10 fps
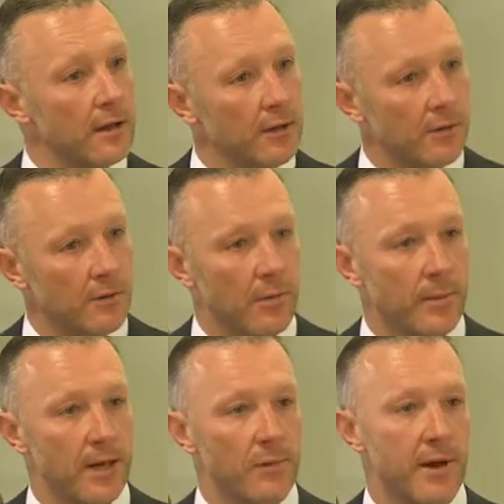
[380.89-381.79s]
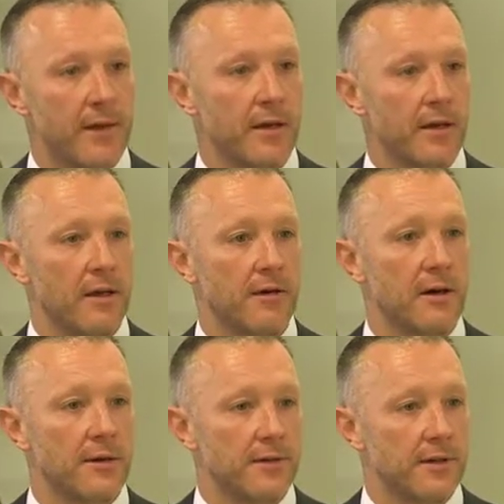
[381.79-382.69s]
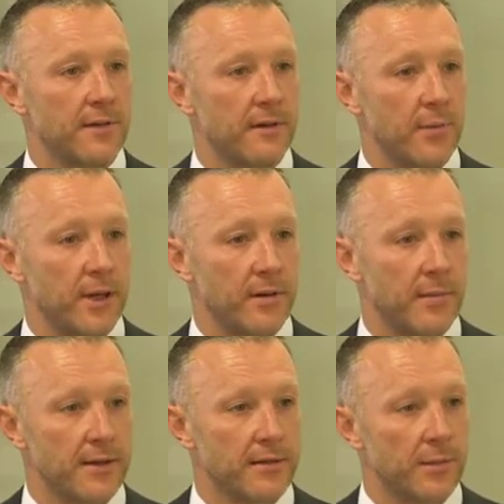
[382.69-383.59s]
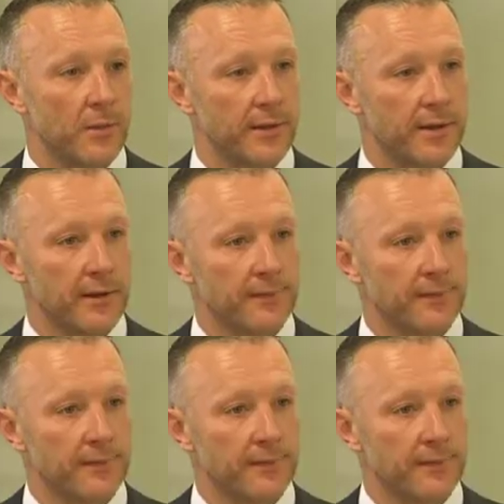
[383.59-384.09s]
Can you talk about the way that ERI Scientific Beta may support that?